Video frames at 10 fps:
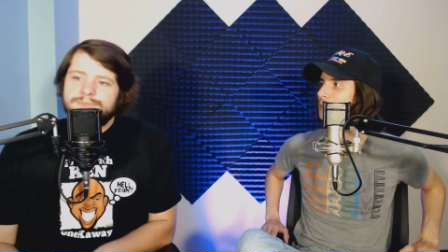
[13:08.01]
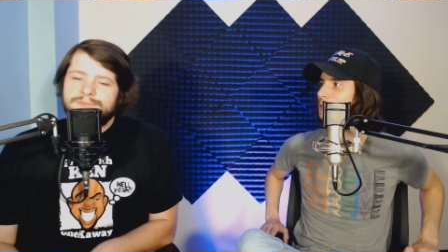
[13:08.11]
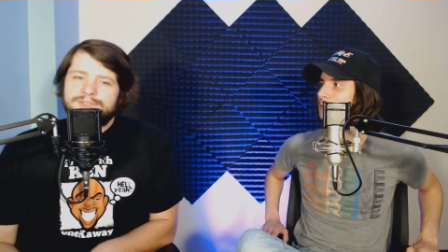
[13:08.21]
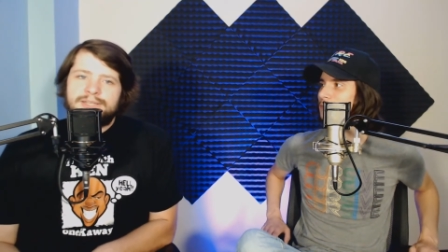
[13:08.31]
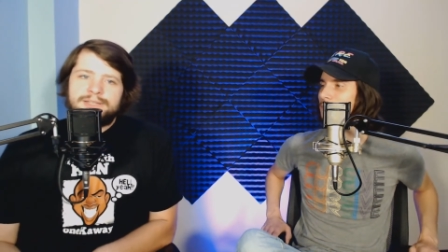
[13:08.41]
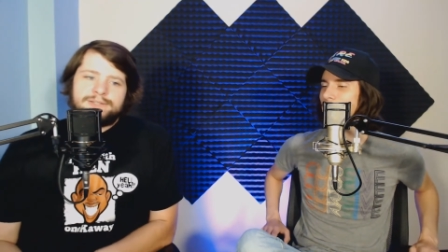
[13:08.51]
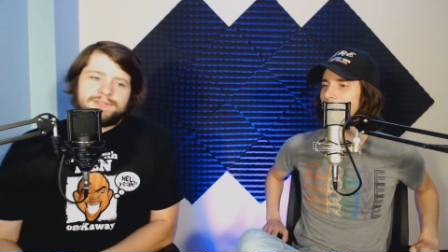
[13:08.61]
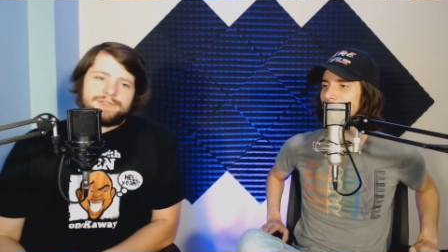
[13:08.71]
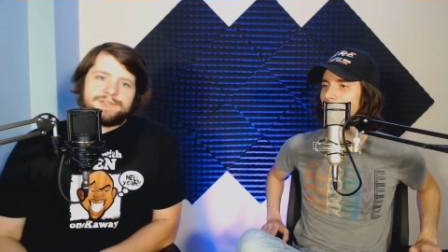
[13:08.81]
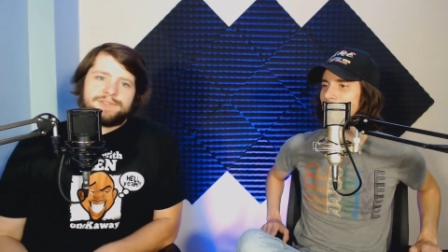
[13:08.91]
Sandy
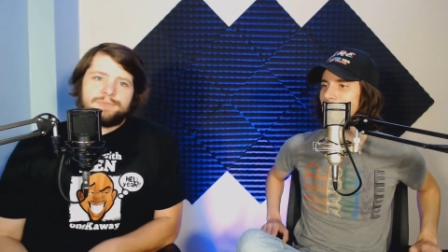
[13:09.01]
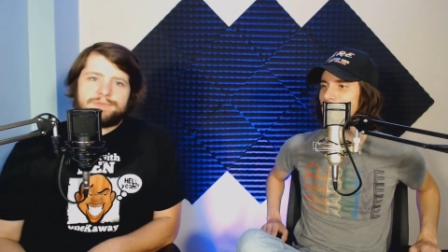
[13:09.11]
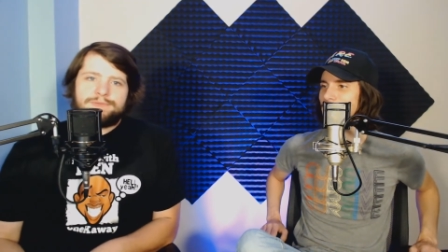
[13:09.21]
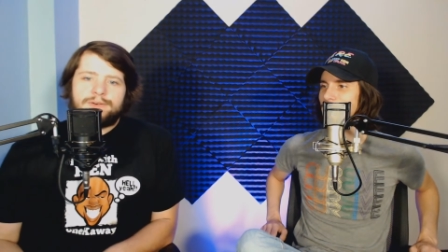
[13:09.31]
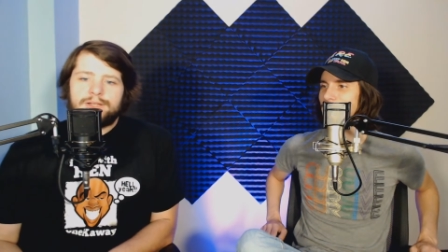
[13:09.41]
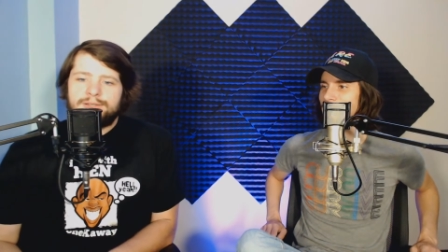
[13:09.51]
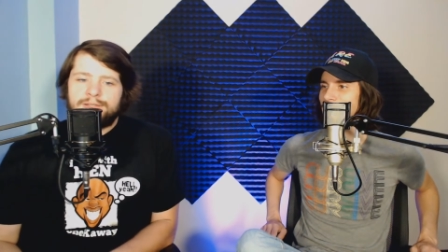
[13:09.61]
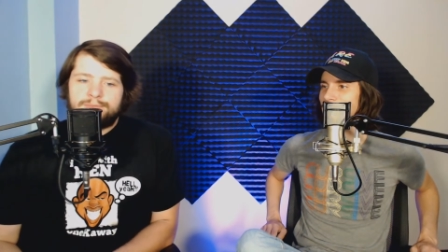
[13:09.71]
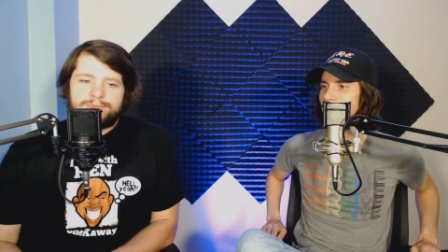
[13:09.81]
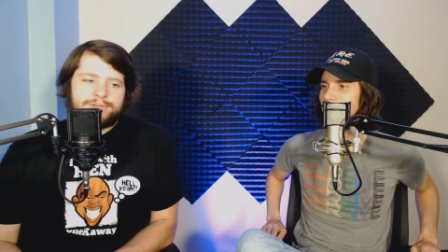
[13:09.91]
Hook's a stupid fucking
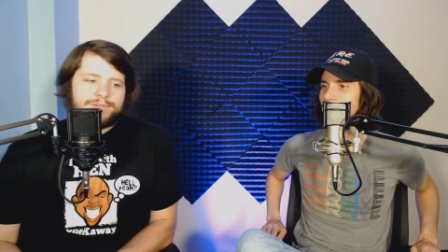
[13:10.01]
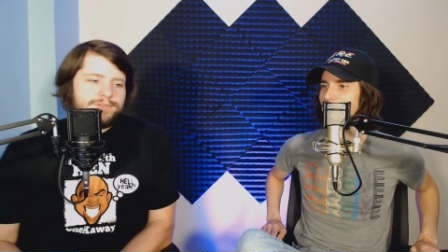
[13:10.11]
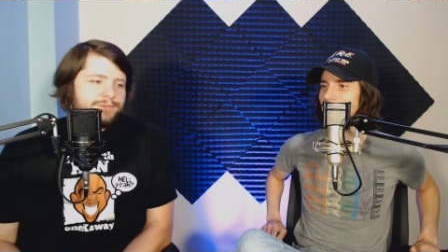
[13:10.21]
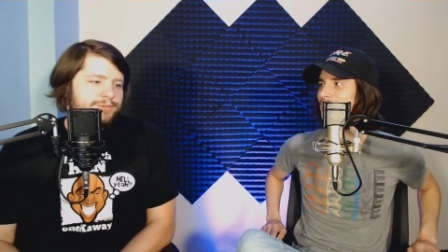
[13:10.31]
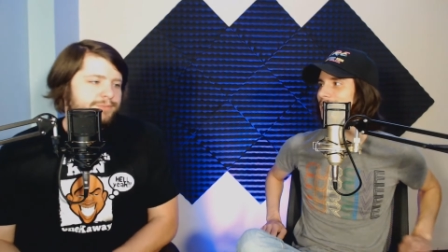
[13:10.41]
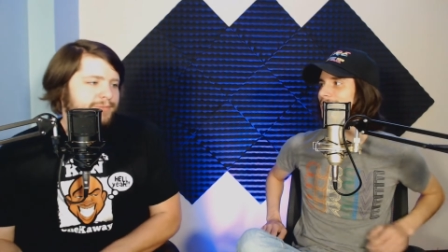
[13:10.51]
name for a school.